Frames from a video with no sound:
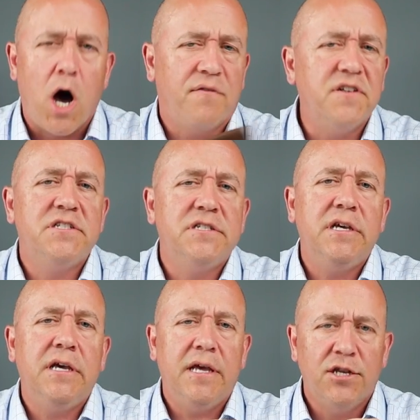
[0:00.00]
often
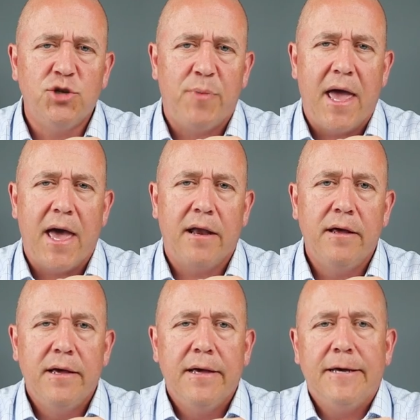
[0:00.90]
see in Japan.
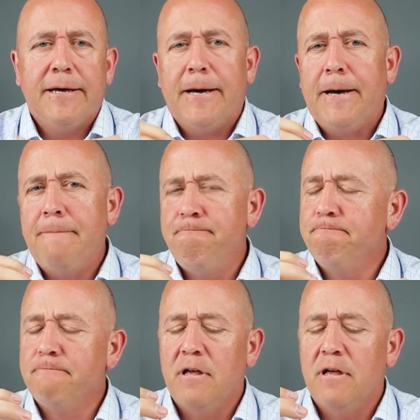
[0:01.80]
Um,